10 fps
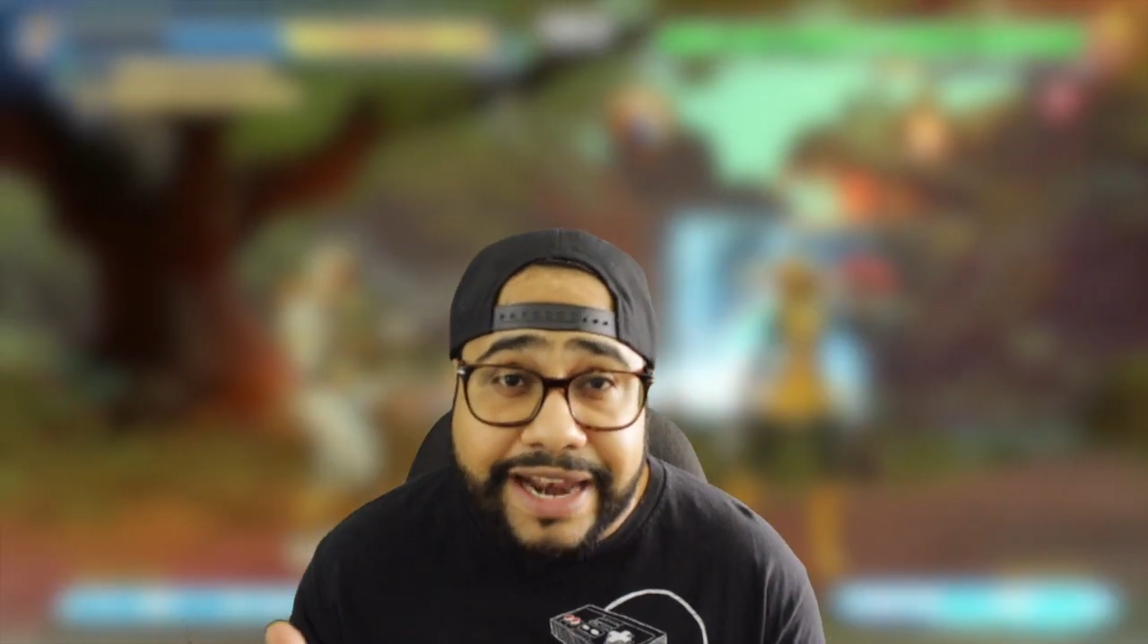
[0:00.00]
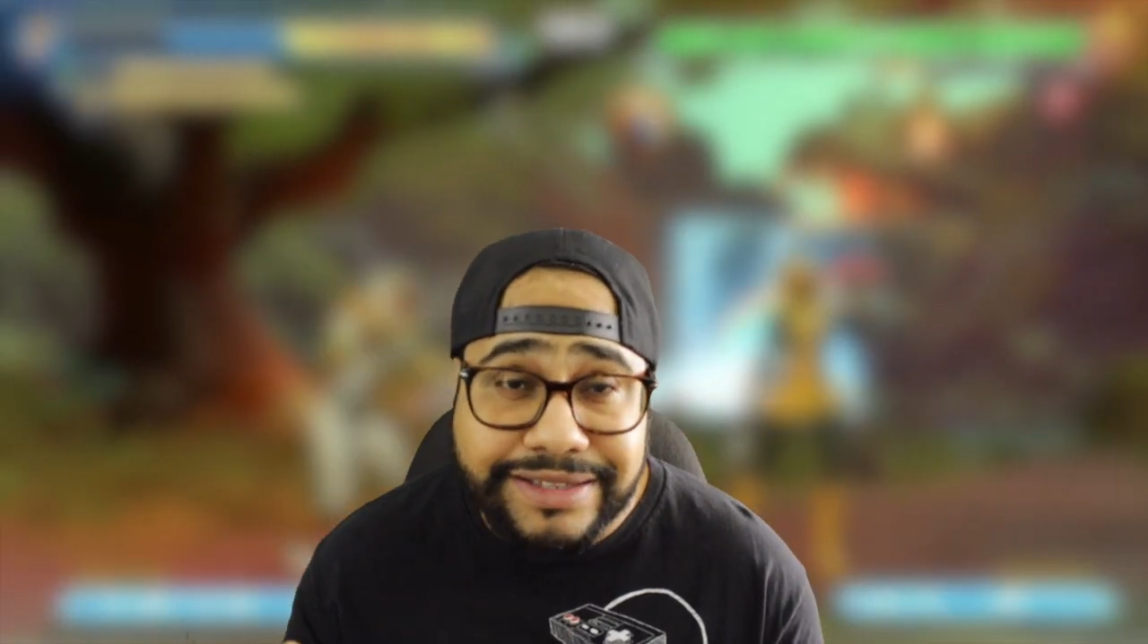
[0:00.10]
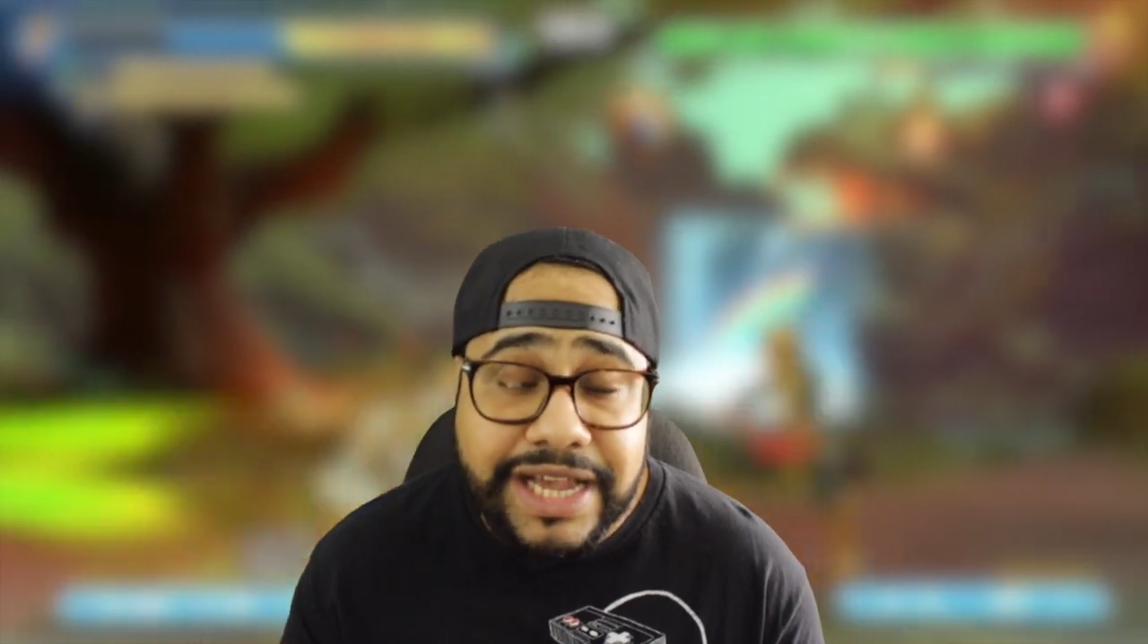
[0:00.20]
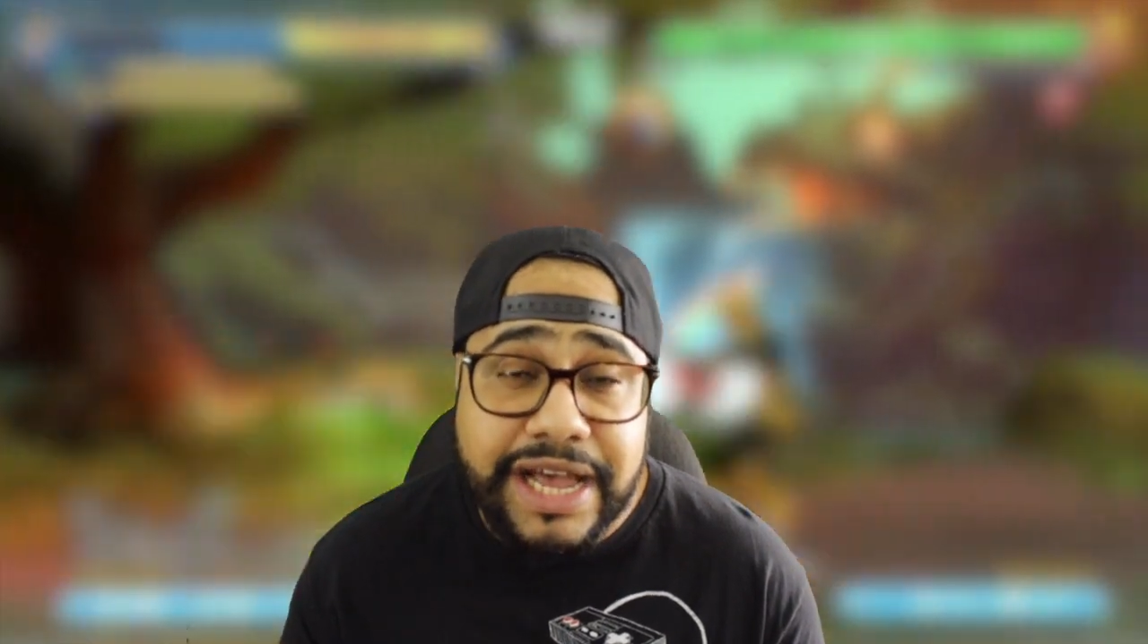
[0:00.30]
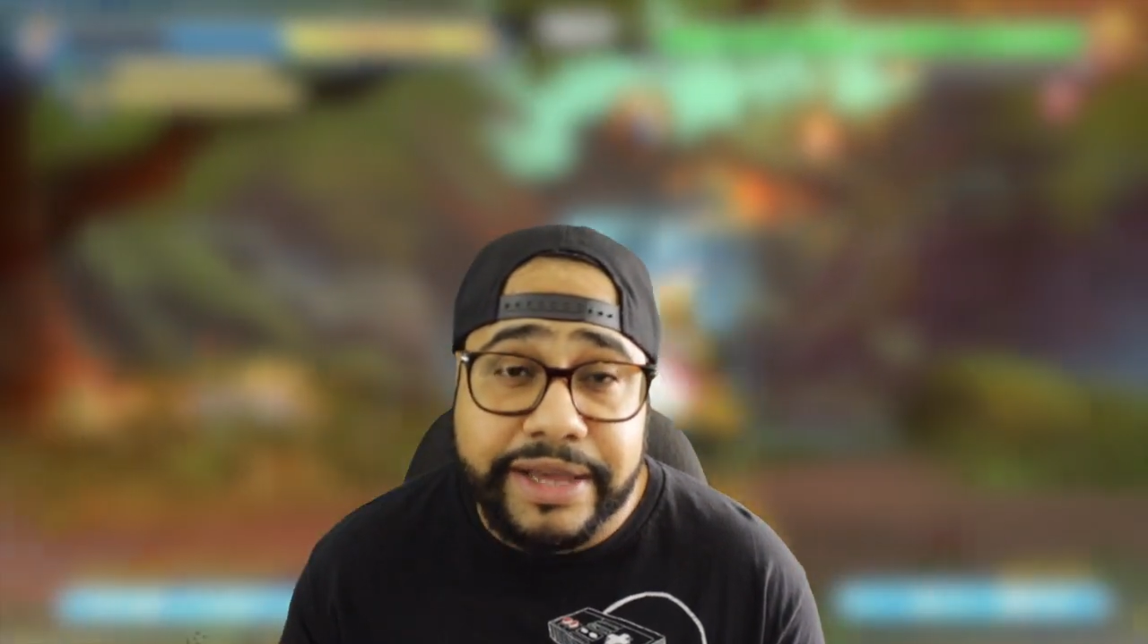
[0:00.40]
at a
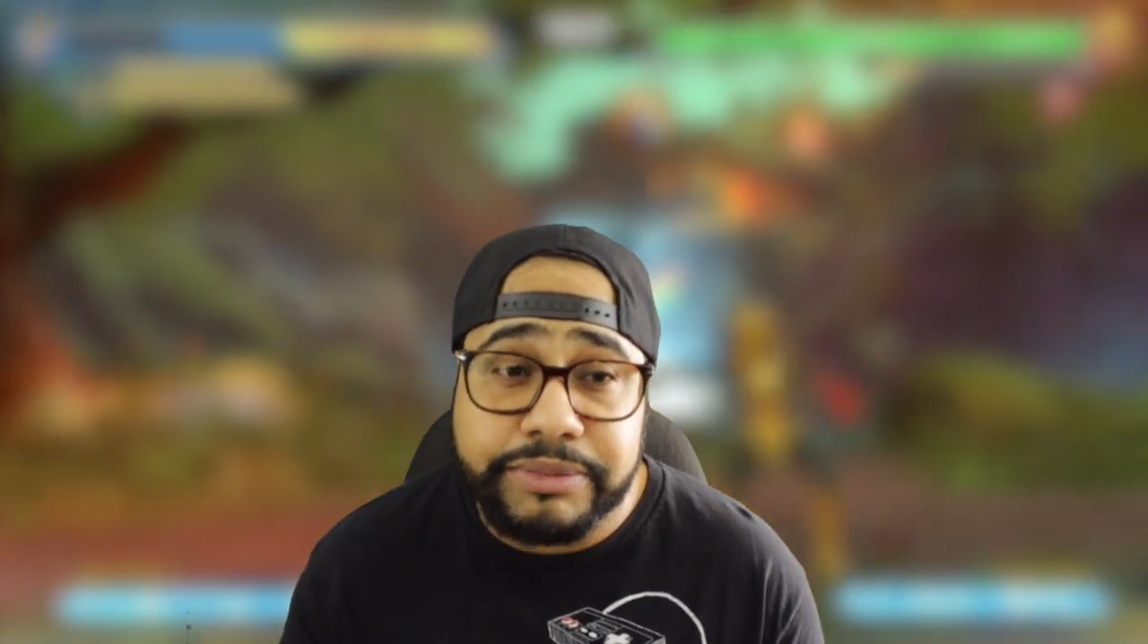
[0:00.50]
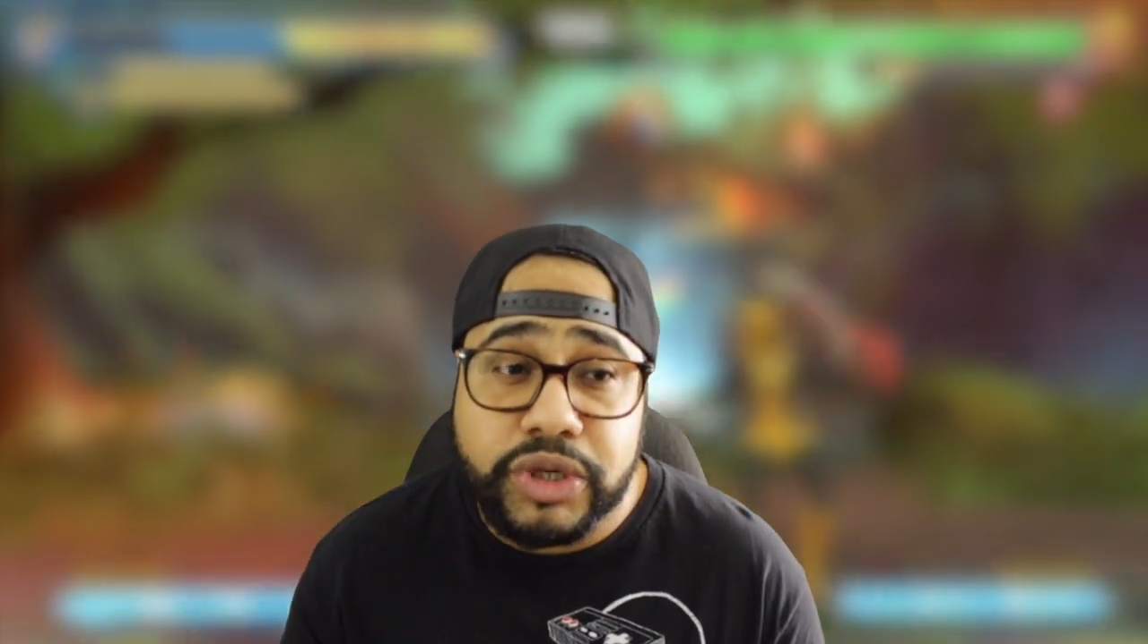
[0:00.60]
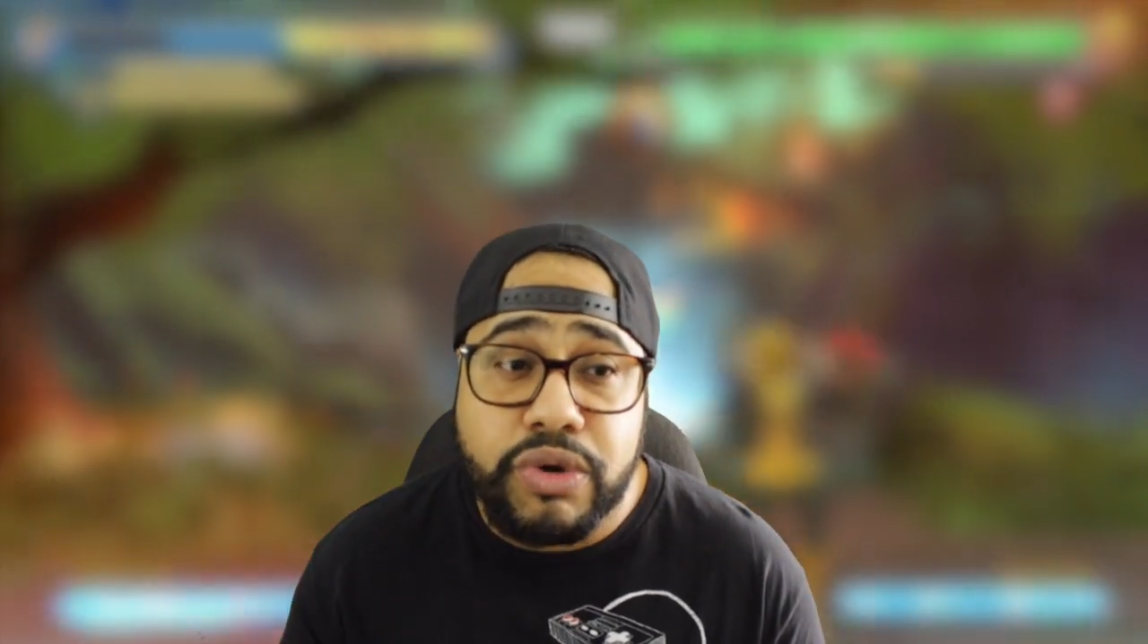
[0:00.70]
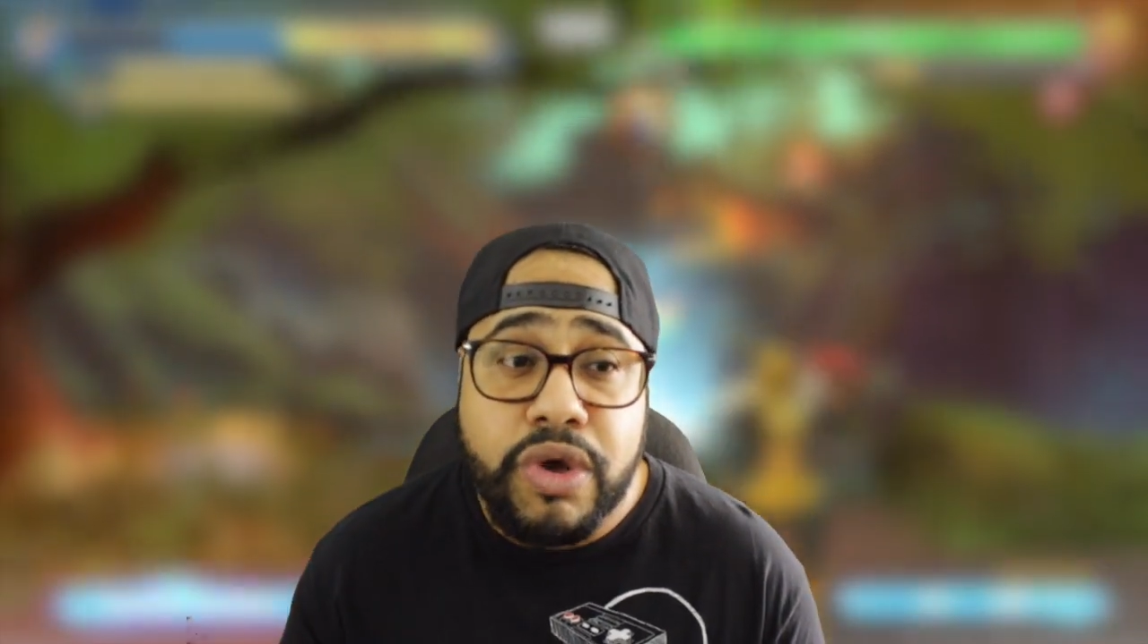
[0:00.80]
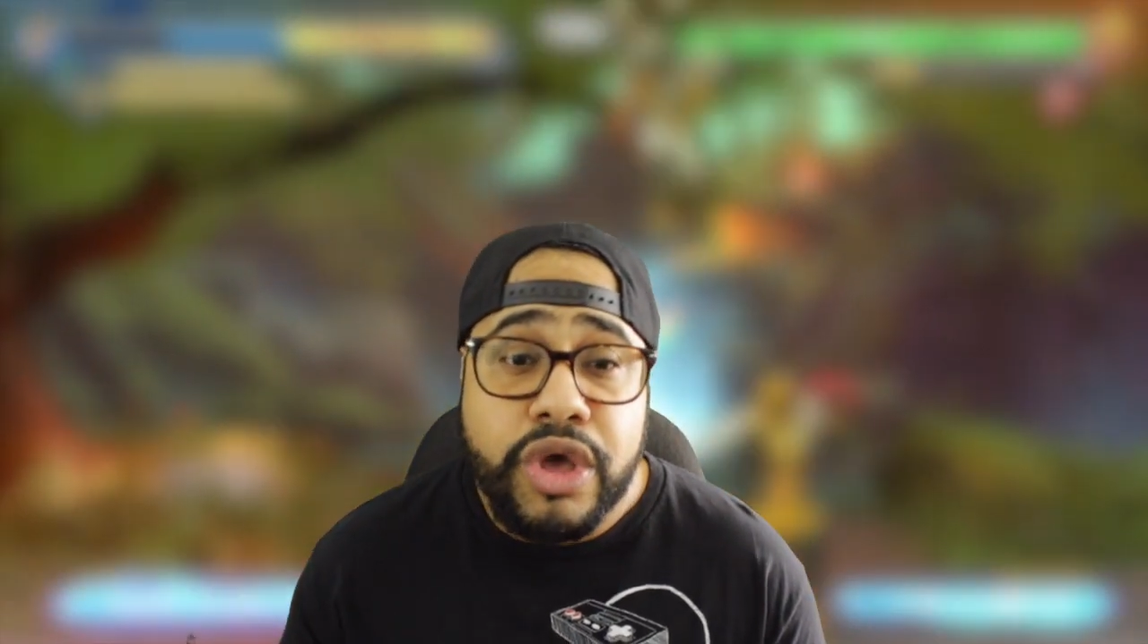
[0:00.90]
time,
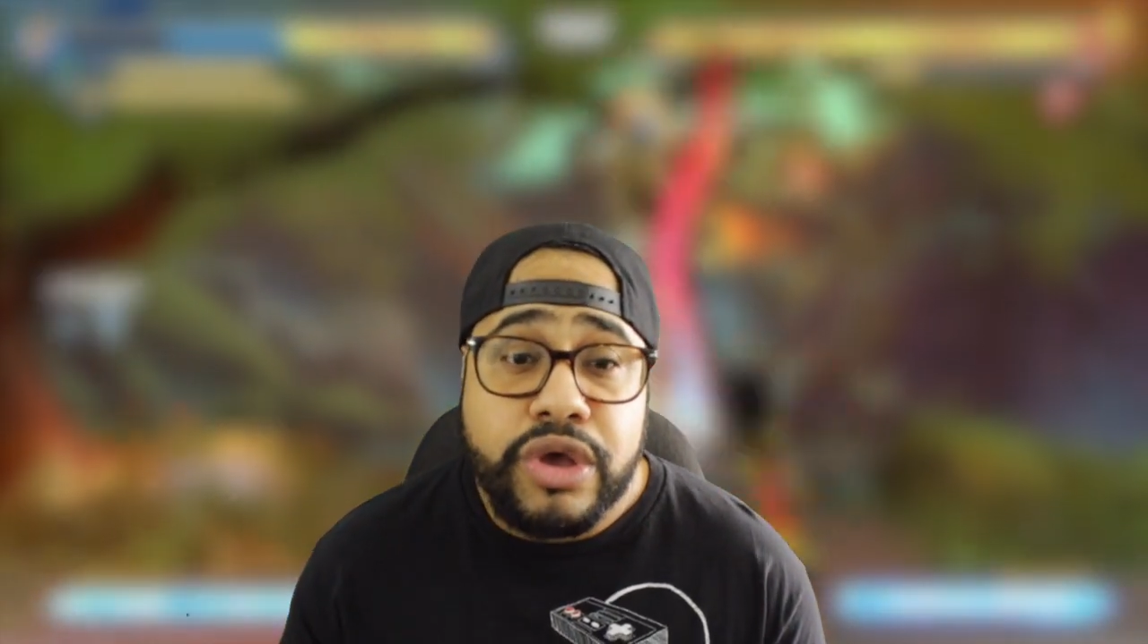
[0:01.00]
so